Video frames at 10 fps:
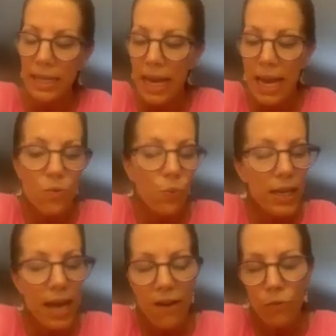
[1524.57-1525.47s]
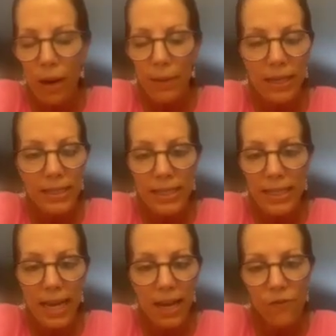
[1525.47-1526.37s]
And we have remedies
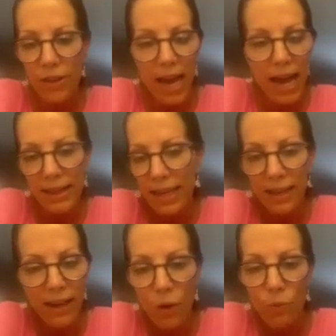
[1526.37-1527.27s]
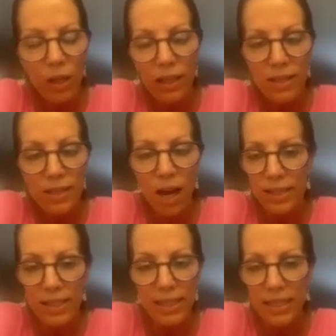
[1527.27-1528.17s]
today for that, that really the
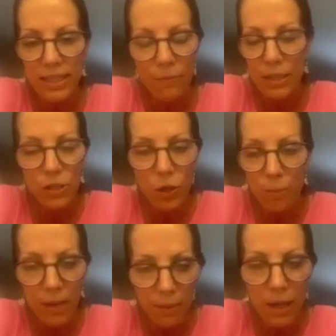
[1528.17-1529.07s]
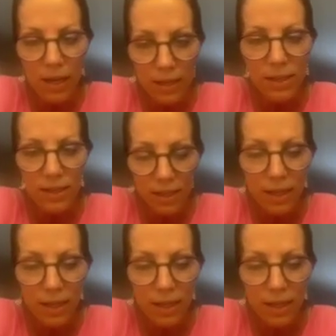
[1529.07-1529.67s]
toxicities have been so minimized.